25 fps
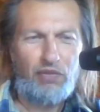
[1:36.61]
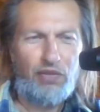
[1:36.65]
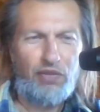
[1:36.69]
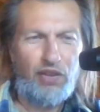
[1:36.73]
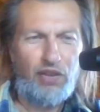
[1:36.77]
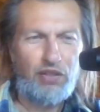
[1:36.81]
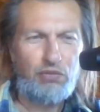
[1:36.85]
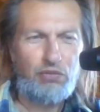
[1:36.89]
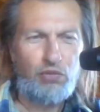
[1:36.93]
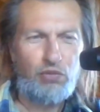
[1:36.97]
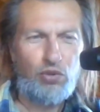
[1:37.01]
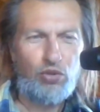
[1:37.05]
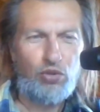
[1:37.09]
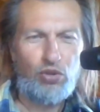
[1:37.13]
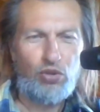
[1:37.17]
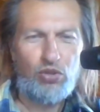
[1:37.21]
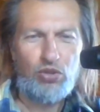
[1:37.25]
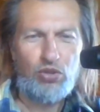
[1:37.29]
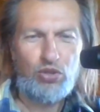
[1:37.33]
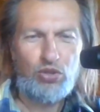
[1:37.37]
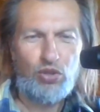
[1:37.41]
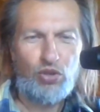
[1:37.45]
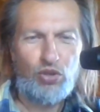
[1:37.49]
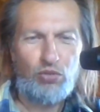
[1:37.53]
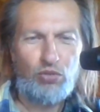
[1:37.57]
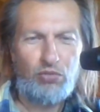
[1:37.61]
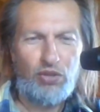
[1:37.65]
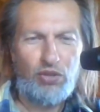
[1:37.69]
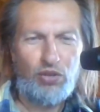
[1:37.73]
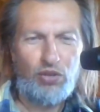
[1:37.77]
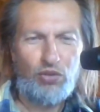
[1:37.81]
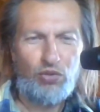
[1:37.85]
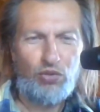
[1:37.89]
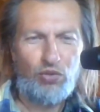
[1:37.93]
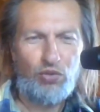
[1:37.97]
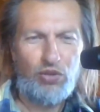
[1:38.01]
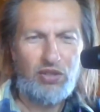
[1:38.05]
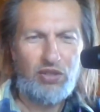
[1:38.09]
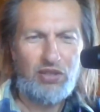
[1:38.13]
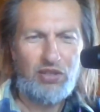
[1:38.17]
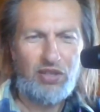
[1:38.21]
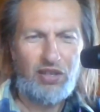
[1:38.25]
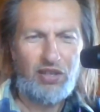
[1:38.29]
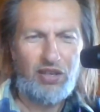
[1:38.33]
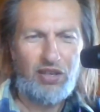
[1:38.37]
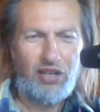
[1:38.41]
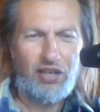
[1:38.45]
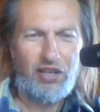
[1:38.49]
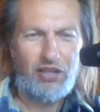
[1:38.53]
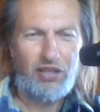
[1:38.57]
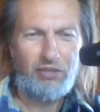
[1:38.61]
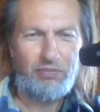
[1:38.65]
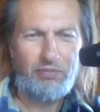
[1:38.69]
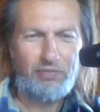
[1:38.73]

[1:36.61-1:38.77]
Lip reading: Facebook don't show me who is here.